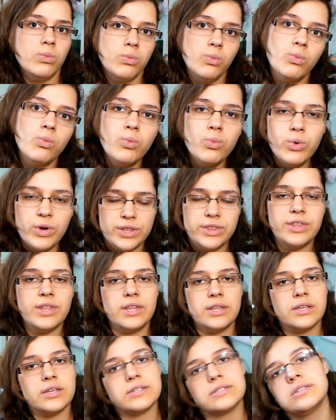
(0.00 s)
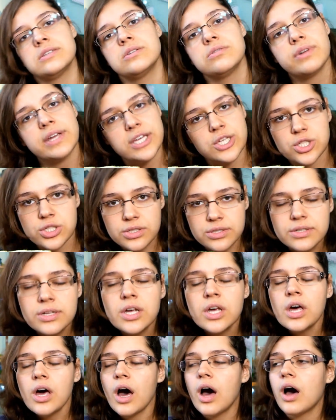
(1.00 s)
within consideration.
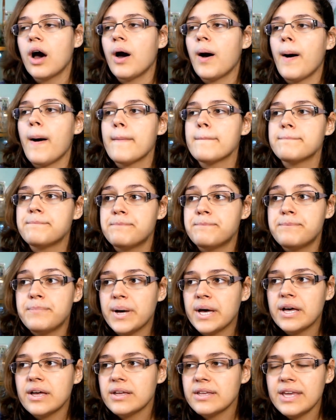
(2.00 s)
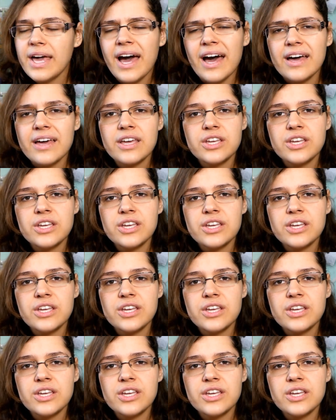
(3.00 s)
But yeah,